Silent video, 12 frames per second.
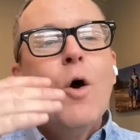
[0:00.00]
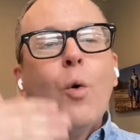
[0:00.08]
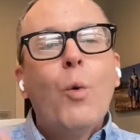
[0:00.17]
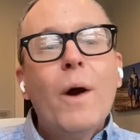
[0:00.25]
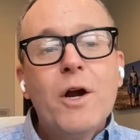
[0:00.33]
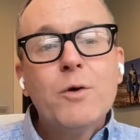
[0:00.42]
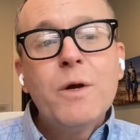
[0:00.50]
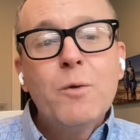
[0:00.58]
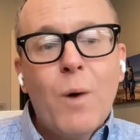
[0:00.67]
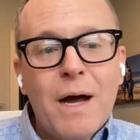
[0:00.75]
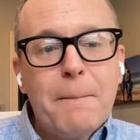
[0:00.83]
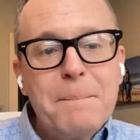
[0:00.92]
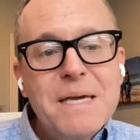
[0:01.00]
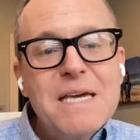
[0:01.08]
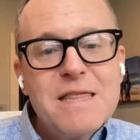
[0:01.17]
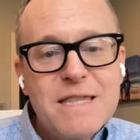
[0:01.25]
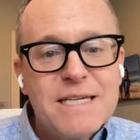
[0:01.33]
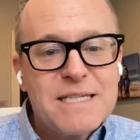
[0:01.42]
where do we want to
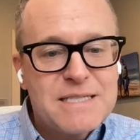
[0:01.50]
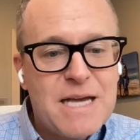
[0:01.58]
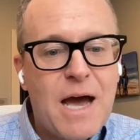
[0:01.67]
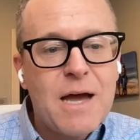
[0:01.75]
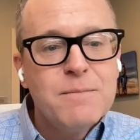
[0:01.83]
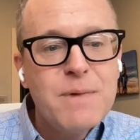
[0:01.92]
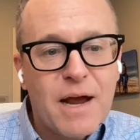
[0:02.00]
be this time